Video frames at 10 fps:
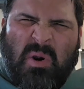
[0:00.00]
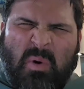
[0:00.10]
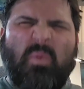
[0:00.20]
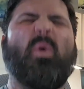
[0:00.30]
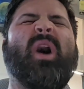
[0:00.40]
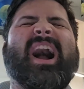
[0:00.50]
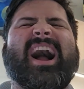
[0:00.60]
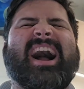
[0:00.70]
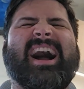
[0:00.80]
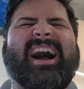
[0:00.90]

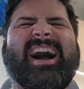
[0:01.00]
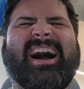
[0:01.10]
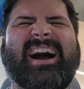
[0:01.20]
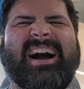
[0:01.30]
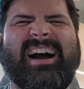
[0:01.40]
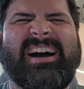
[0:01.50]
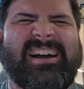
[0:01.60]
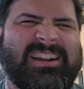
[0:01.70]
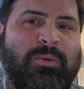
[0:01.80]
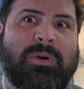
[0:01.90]

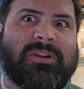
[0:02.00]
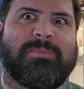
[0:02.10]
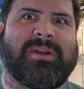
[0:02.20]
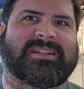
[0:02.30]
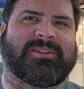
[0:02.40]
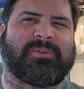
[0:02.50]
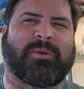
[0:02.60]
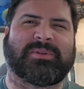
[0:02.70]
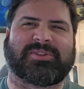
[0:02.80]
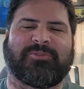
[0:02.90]
Waaagh! Welcome back to the Red
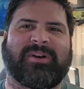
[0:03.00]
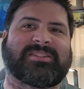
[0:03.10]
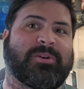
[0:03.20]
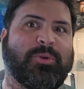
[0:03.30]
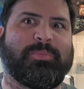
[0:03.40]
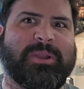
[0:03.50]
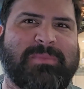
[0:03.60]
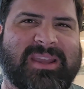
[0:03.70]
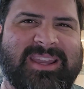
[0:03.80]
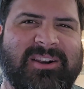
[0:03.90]
Ones Go Fast. Old Big
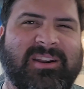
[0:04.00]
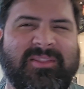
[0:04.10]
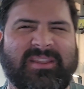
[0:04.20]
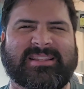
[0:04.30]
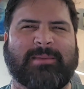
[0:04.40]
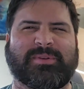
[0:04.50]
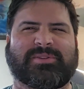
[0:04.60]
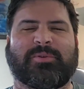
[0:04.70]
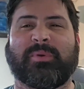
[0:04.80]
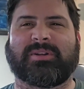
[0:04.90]
Mek here, and in this
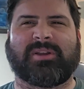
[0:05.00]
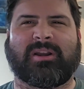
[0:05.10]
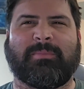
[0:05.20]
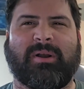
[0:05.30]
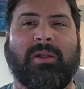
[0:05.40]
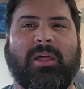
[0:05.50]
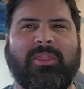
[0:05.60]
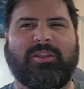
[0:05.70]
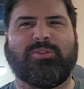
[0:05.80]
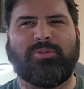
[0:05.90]
episode we are talking about
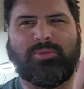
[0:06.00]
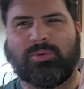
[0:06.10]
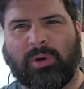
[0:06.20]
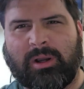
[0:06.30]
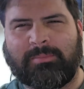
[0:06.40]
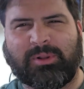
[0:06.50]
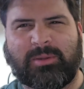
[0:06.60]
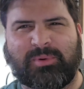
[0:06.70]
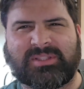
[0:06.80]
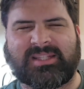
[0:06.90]
the new Bully
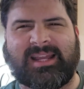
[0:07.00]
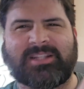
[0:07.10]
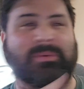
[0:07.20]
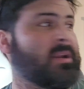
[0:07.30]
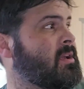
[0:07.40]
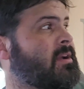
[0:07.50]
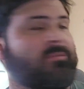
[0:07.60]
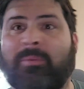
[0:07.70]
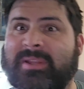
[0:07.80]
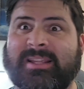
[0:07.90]
Boyz Detachment
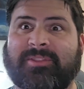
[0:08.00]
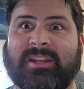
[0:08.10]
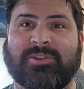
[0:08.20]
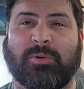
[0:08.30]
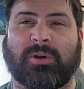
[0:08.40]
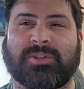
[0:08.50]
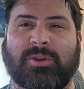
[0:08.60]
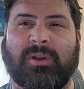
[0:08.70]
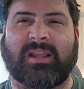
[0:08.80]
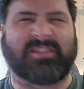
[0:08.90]
from the 10th Edition Orks
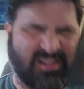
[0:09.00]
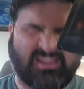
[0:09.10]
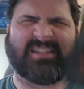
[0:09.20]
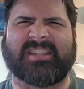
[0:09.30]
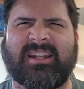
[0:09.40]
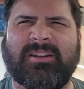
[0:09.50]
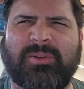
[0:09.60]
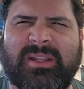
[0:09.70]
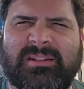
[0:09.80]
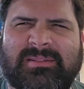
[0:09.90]
Codex. Let's get into
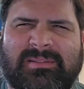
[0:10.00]
it!